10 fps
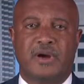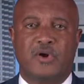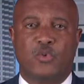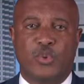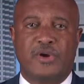
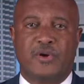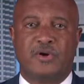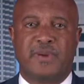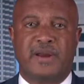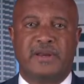Uh, we
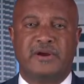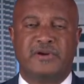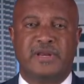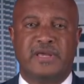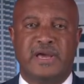heard about it
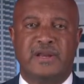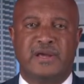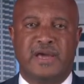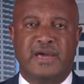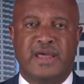here in
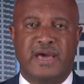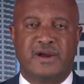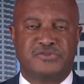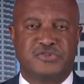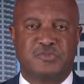Indiana and had
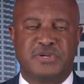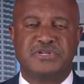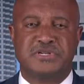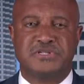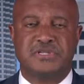our
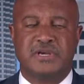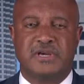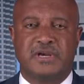suspicions.